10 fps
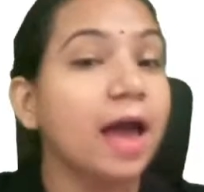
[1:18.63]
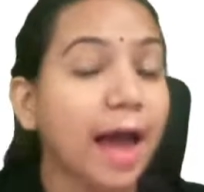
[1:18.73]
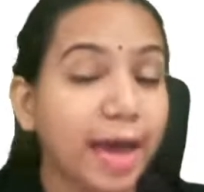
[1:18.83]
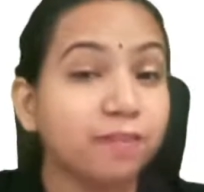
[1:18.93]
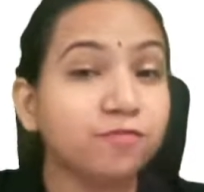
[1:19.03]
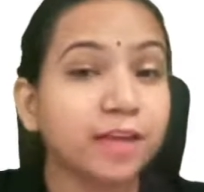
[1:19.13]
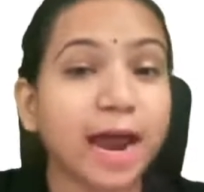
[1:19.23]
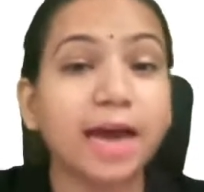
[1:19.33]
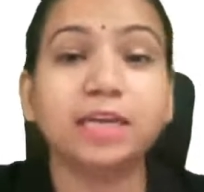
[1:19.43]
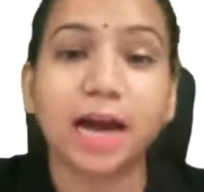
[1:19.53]
I have
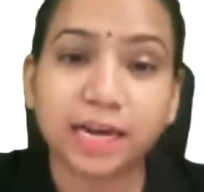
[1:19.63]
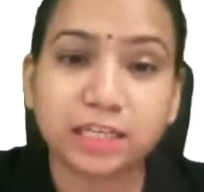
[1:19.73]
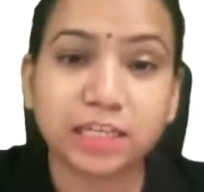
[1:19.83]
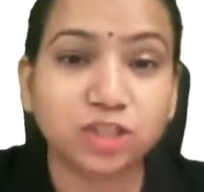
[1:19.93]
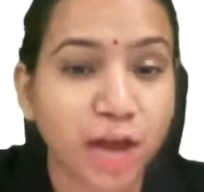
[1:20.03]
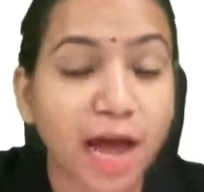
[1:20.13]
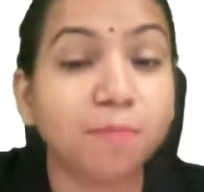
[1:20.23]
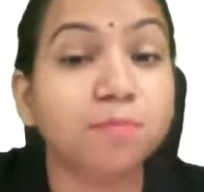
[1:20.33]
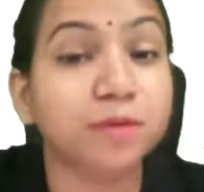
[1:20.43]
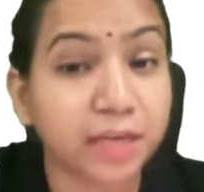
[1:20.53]
cracked IIT
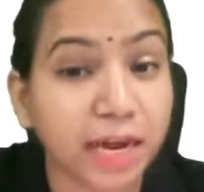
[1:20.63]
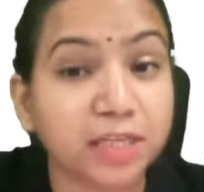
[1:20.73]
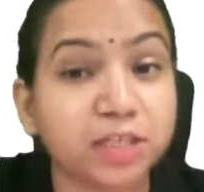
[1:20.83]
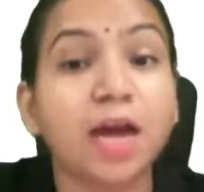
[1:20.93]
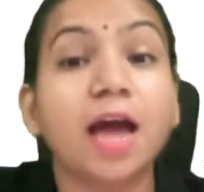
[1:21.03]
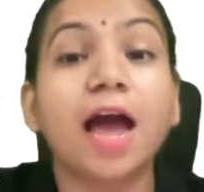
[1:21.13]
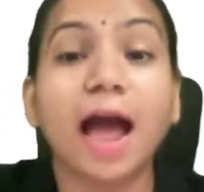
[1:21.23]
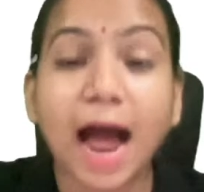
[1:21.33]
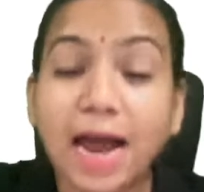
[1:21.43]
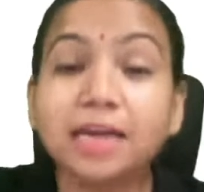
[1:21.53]
JAM, NET,
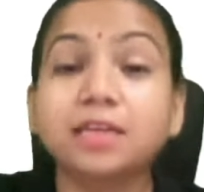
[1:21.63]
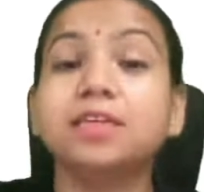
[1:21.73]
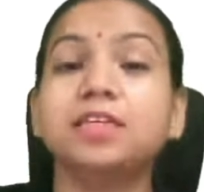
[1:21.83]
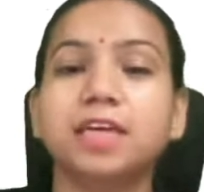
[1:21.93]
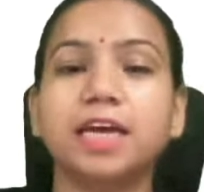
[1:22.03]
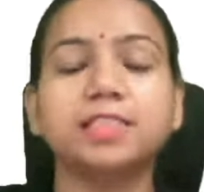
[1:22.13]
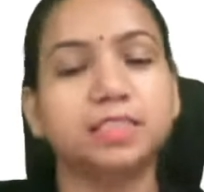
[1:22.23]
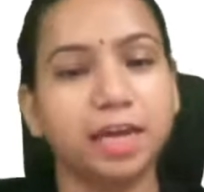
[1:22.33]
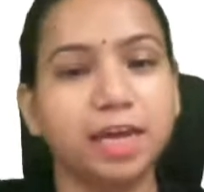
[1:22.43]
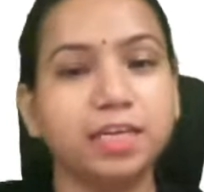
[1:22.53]
and yes,
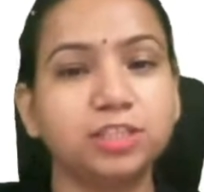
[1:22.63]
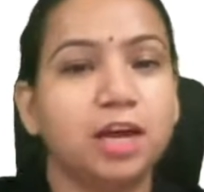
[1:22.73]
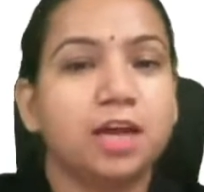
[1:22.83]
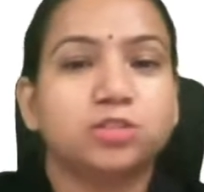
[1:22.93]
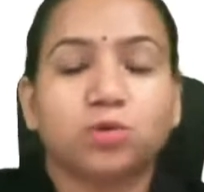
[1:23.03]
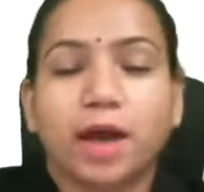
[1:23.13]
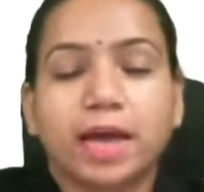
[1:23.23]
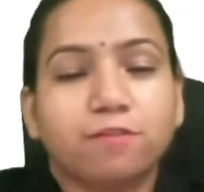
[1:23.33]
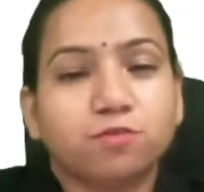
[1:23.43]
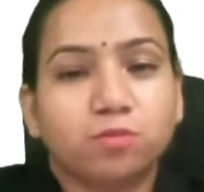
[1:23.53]
GATE. So I
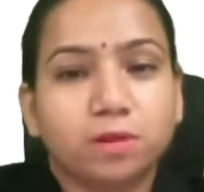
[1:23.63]
have